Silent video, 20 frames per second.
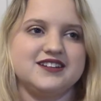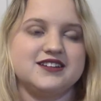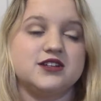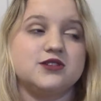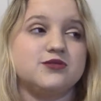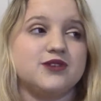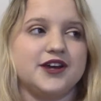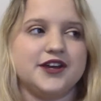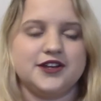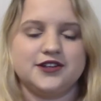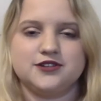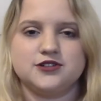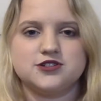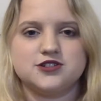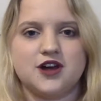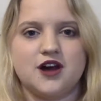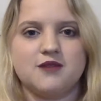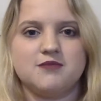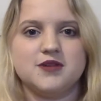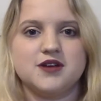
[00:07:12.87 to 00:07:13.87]
than regular
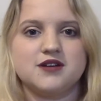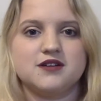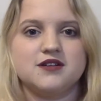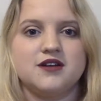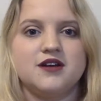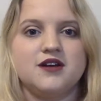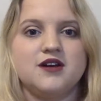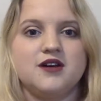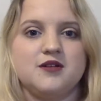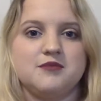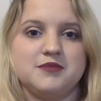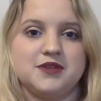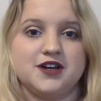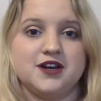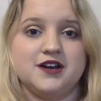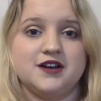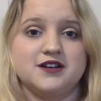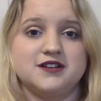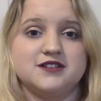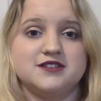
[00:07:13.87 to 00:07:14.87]
shopping,
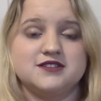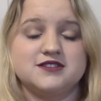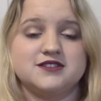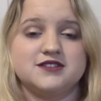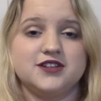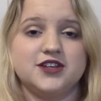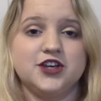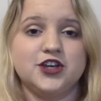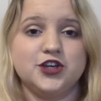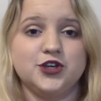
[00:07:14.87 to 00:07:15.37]
because